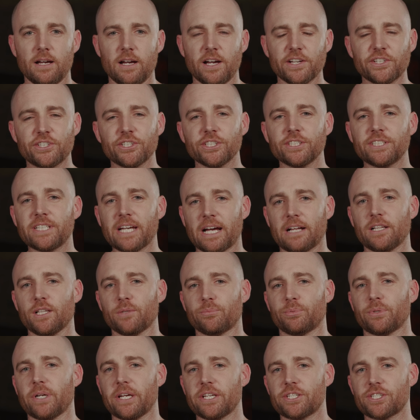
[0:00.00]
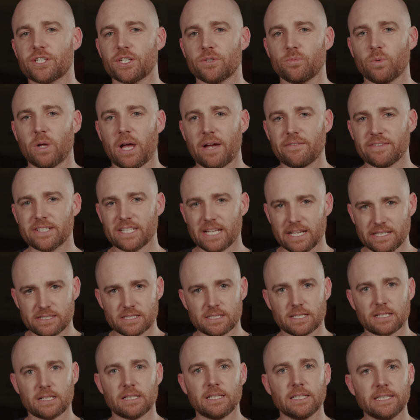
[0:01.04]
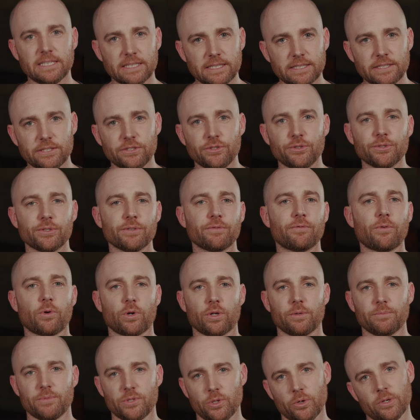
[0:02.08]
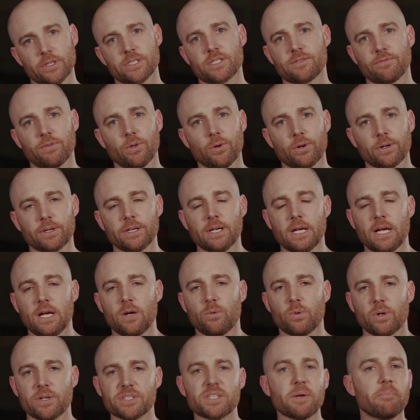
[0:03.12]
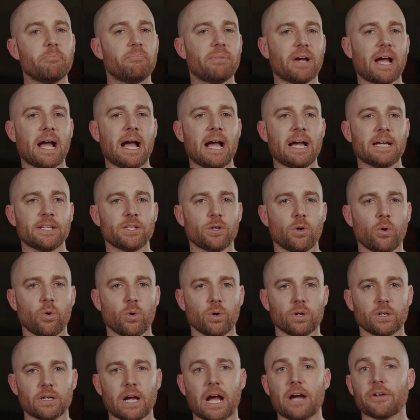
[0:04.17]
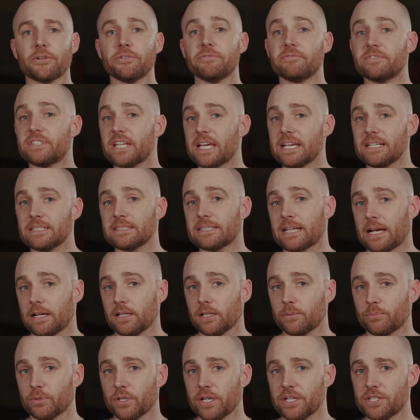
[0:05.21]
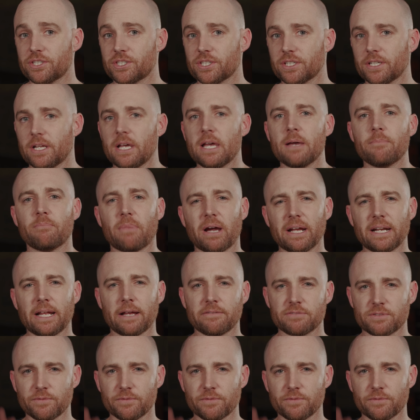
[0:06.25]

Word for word: A good calibration will have a nice, clean, uniform noise floor, whereas a bad or out-of-date calibration might have